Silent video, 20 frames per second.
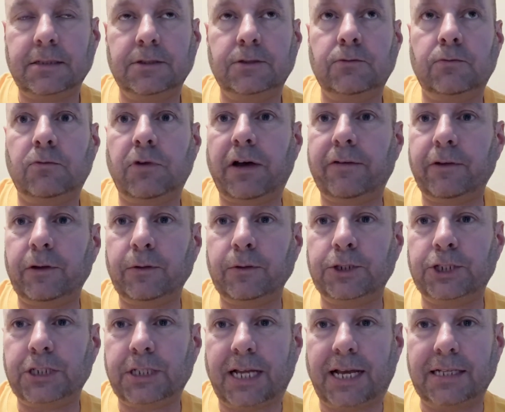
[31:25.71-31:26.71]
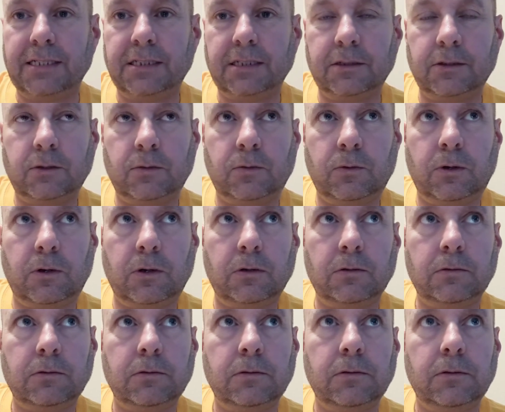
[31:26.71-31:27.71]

is revolutionizing the world.